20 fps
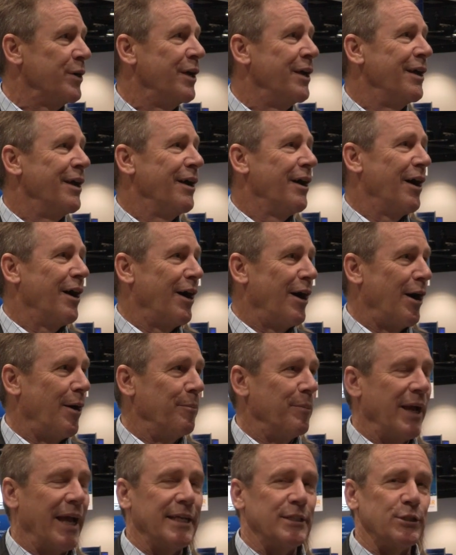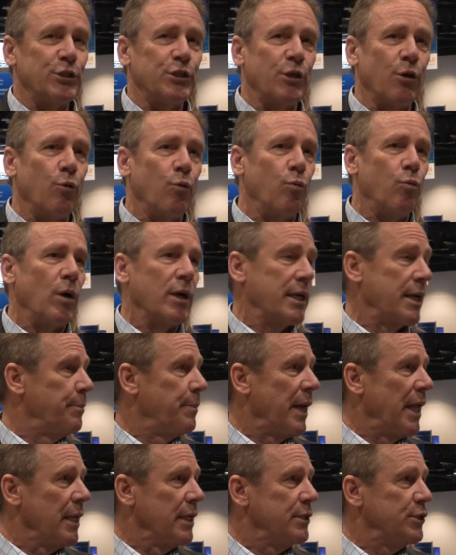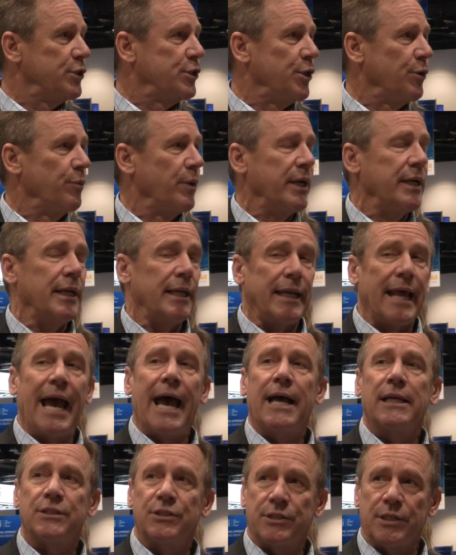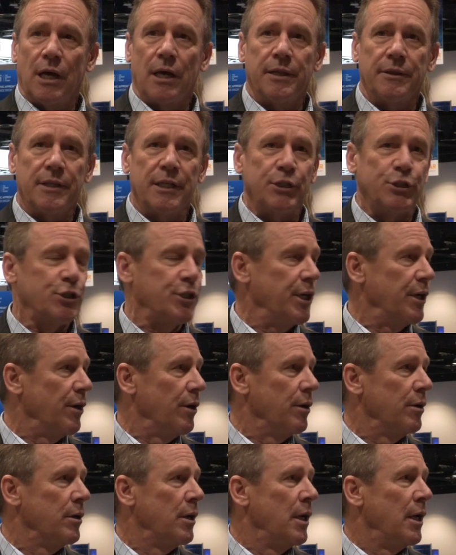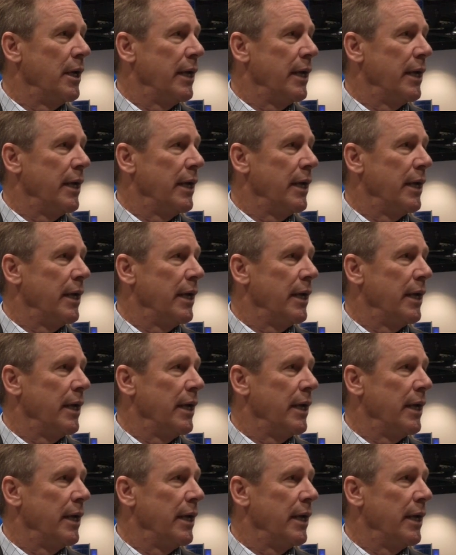Oh yeah. And so what Capella is doing and has done this year